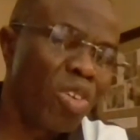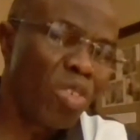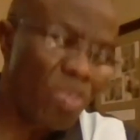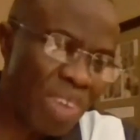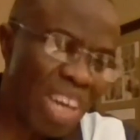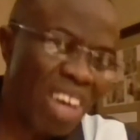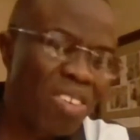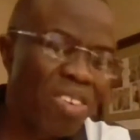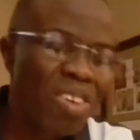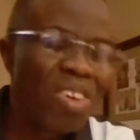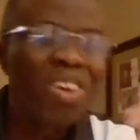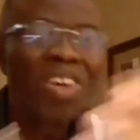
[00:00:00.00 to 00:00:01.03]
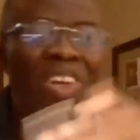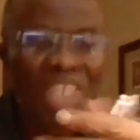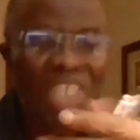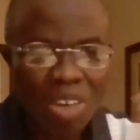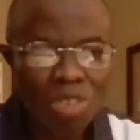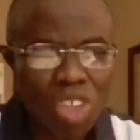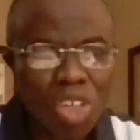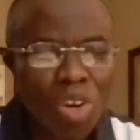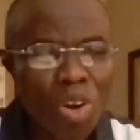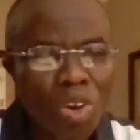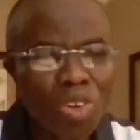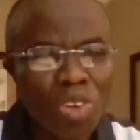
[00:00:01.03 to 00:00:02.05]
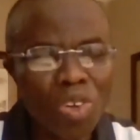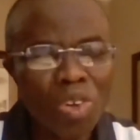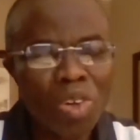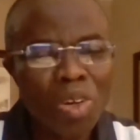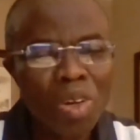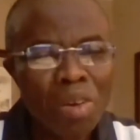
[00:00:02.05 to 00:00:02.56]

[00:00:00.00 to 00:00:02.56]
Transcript: You fail, he will still hold you.